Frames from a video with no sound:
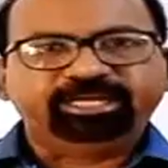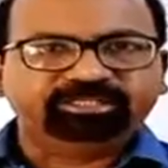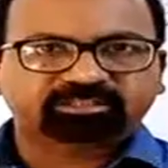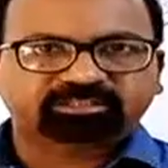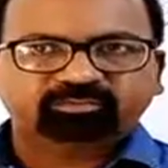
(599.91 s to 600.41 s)

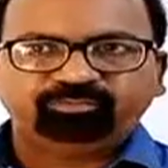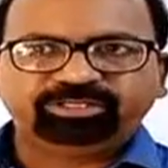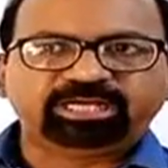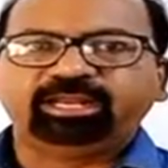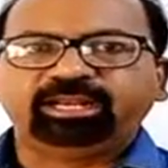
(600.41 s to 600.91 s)
which are
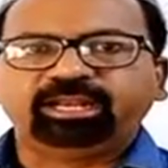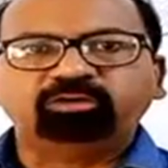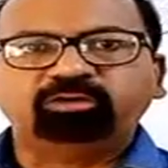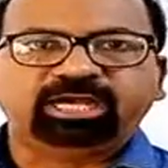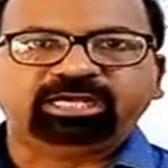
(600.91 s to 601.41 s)
around us,
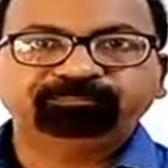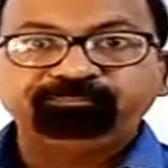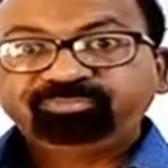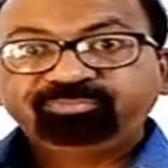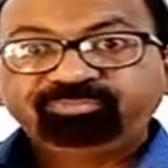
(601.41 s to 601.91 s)
these
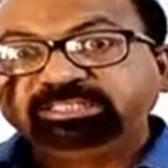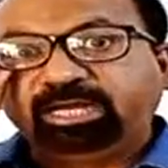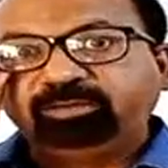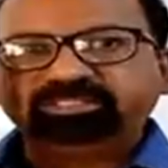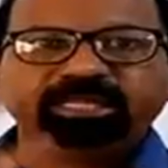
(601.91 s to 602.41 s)
are
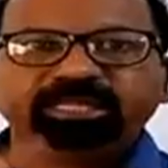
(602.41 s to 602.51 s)
present in the